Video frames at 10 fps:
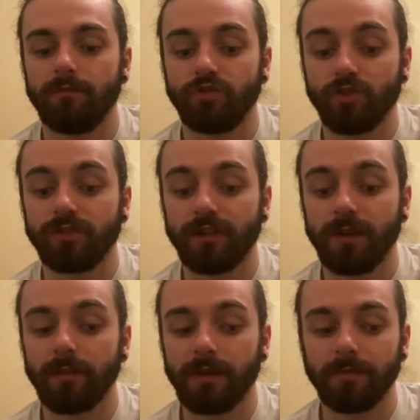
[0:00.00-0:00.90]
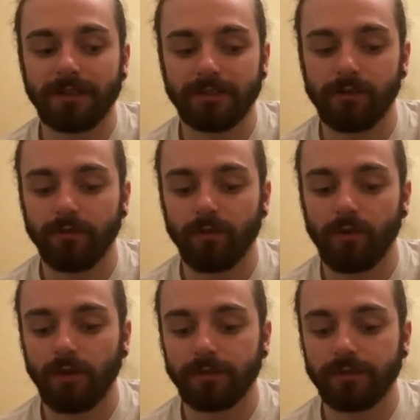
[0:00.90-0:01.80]
just to remind myself of
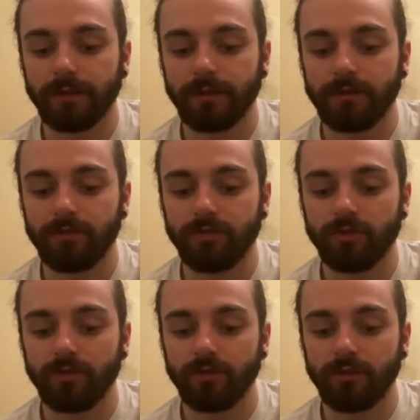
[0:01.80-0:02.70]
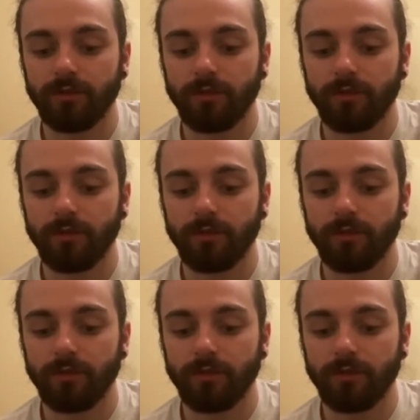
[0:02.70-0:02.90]
what I was thinking during